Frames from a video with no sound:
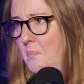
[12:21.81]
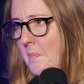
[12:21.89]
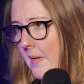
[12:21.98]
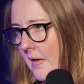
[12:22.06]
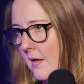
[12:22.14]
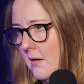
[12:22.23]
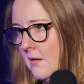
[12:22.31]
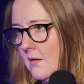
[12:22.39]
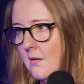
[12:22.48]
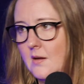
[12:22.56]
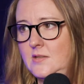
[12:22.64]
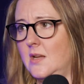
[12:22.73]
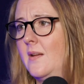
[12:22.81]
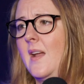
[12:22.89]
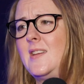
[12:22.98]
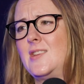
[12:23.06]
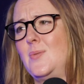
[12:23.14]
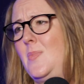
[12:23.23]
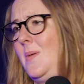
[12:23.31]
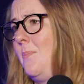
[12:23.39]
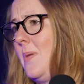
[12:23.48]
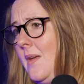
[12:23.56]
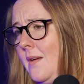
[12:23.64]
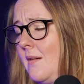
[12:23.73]
big, I don't mean
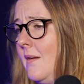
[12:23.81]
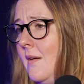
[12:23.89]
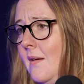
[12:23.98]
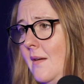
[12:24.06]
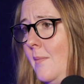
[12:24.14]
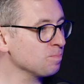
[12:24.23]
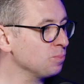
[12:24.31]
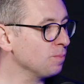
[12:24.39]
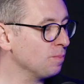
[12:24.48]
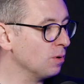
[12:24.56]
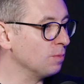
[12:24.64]
big, but